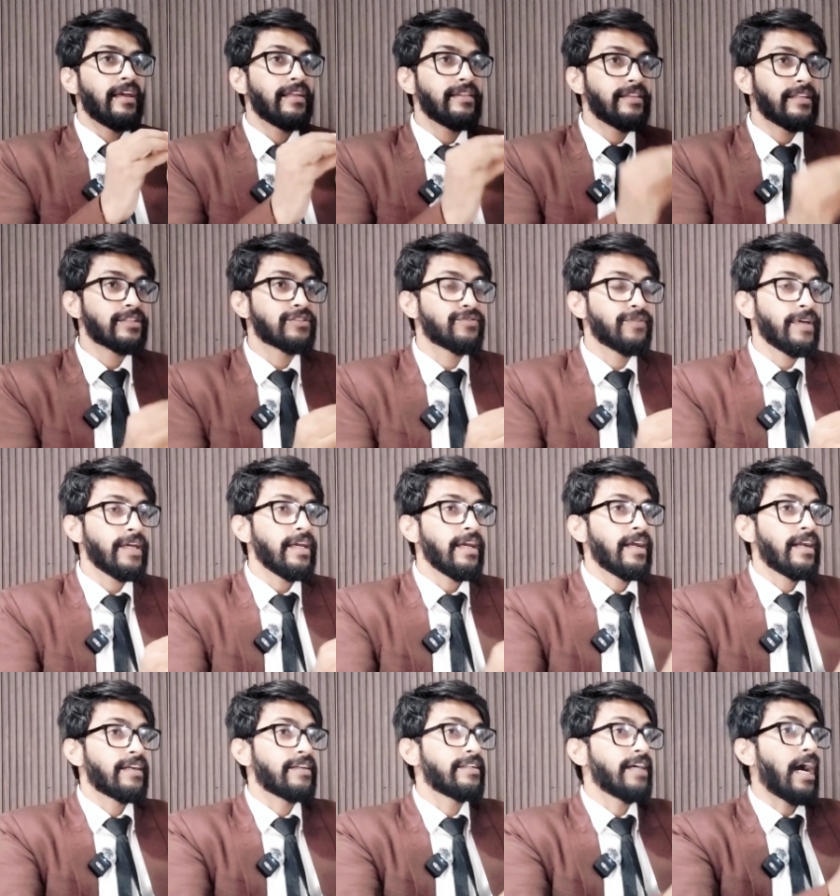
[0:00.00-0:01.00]
In this way,
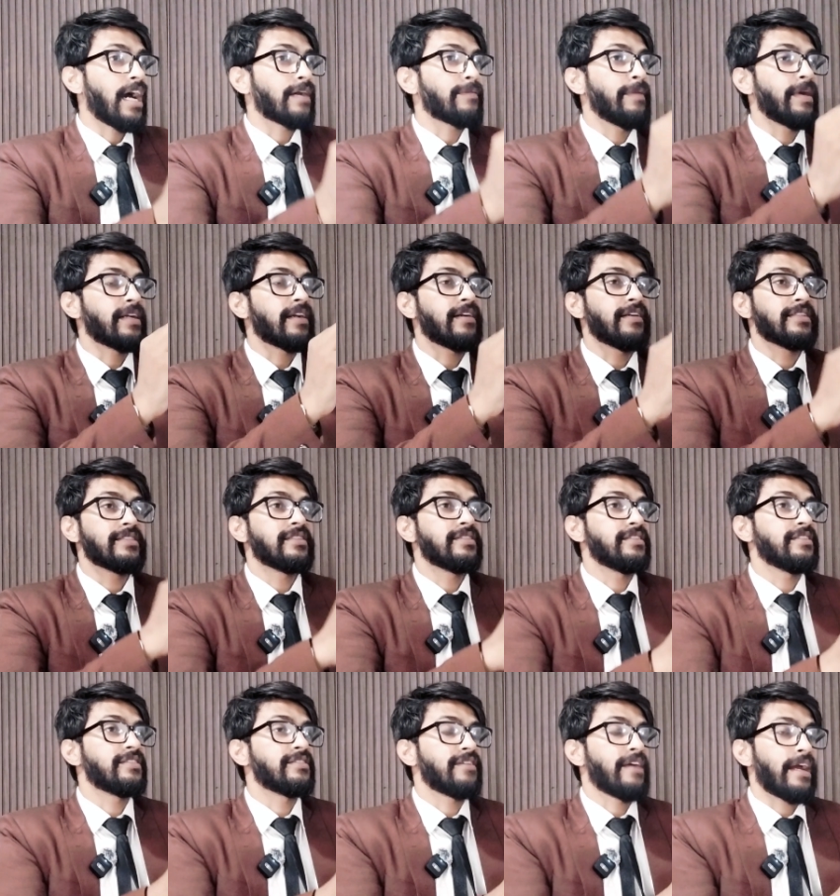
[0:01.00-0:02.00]
dark matter
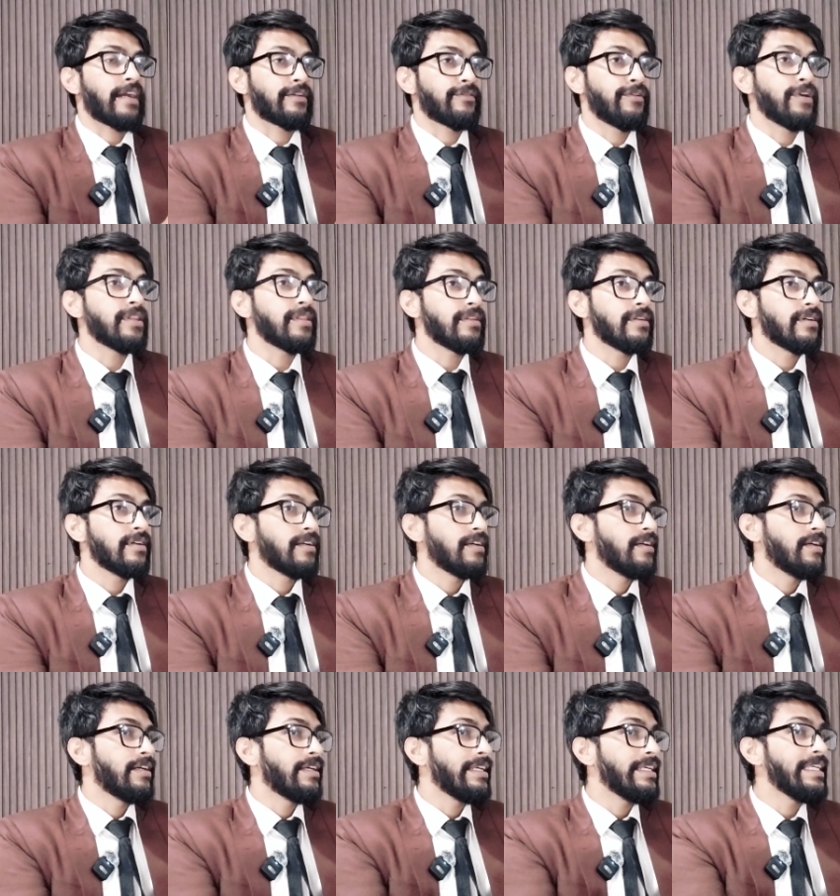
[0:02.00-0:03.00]
doesn't interact with
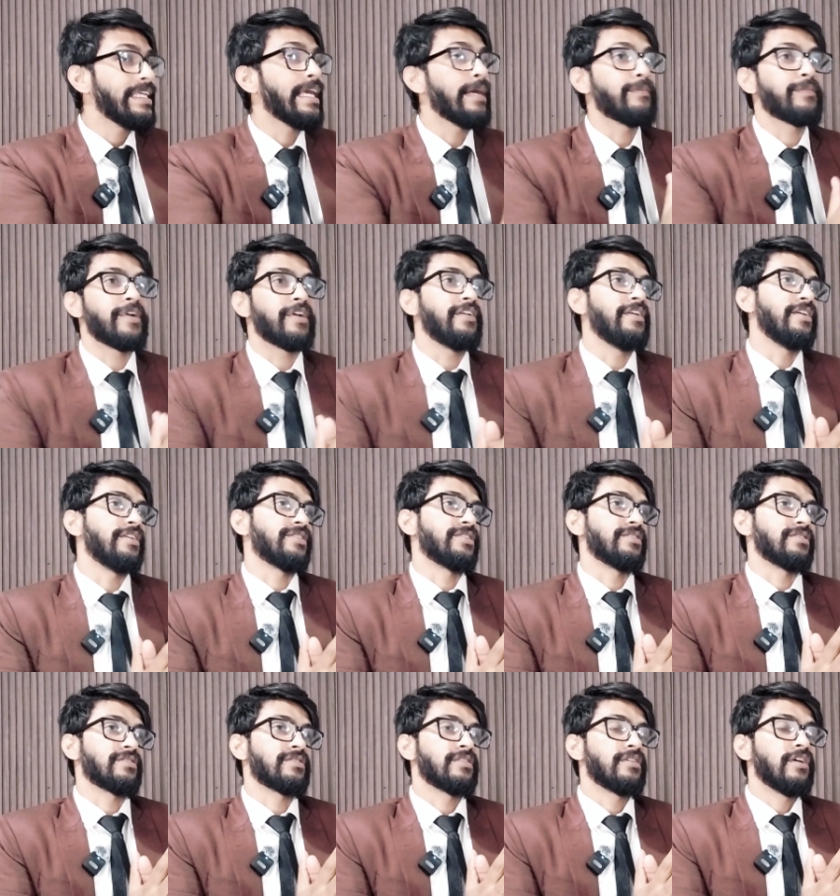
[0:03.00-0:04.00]
EM
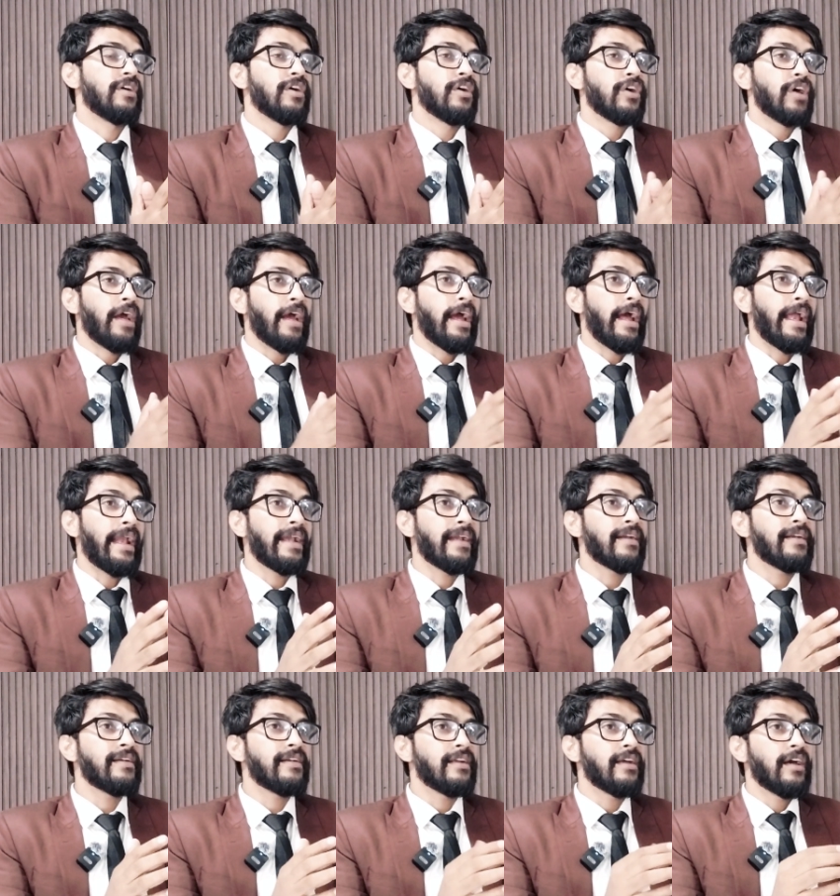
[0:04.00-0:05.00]
radiations,
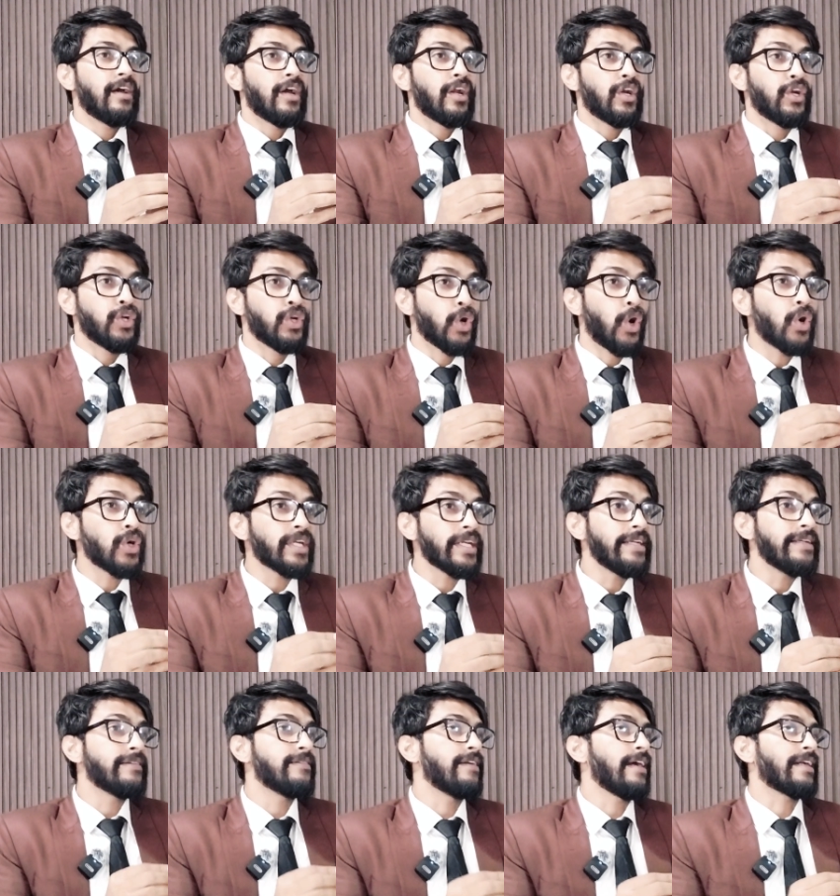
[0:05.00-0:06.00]
and not
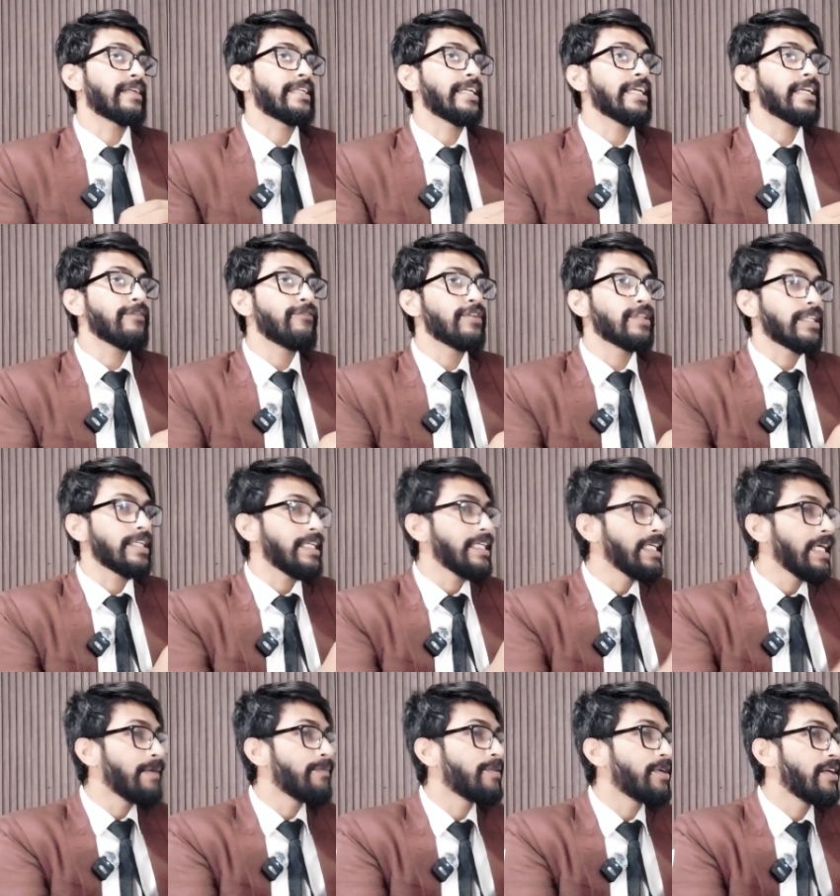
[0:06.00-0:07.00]
interacting with
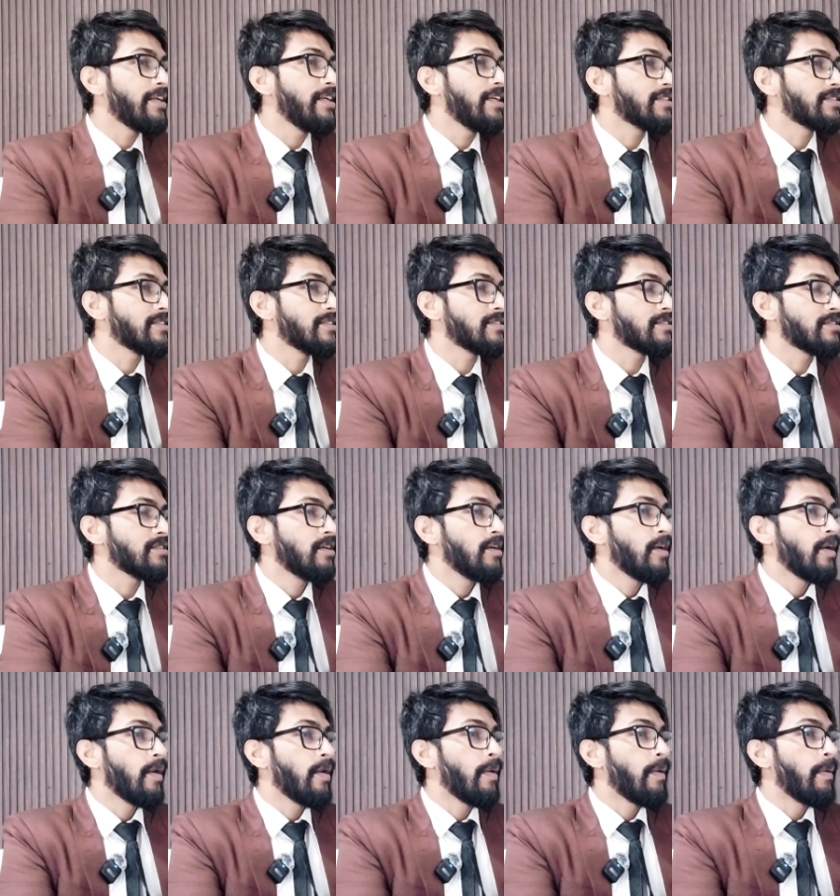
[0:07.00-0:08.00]
EM radiations
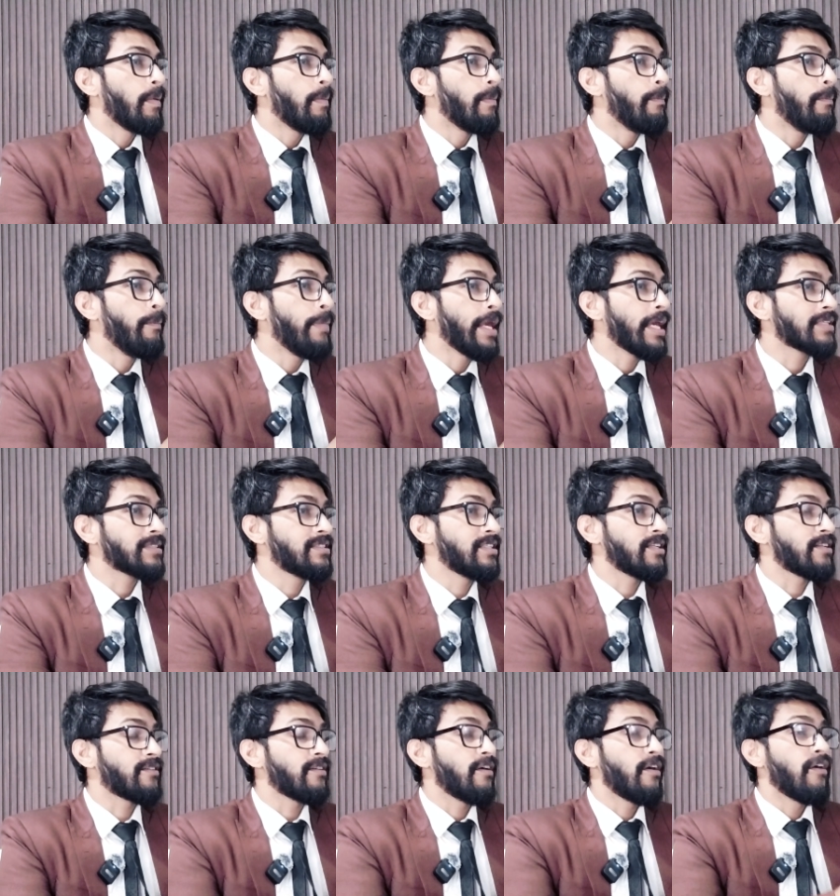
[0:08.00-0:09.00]
makes
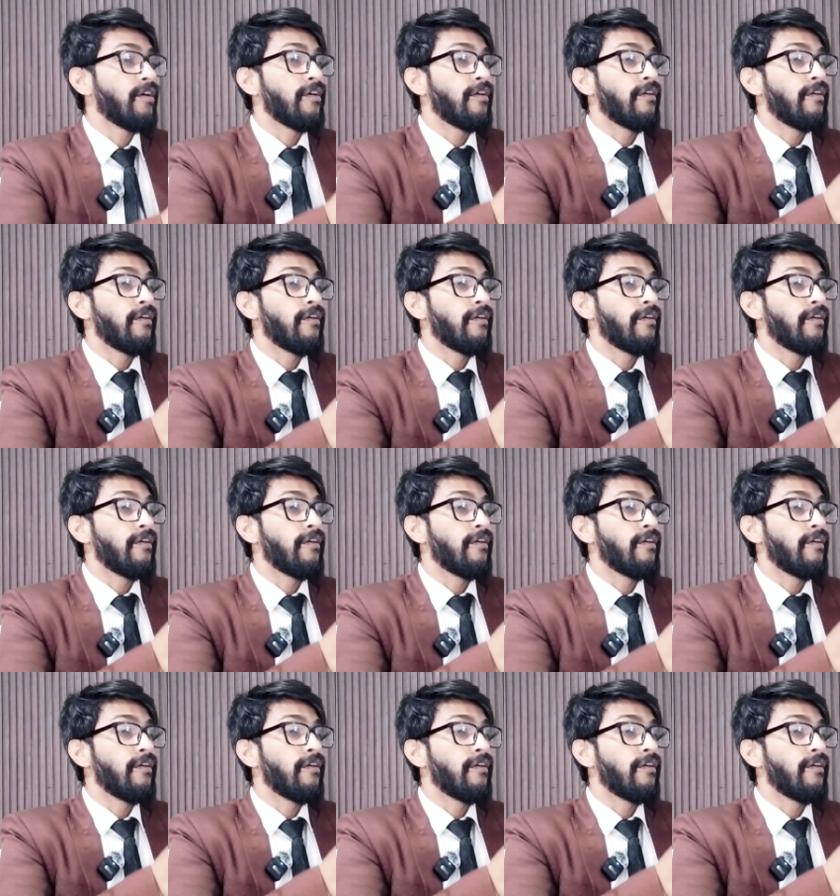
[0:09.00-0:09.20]
it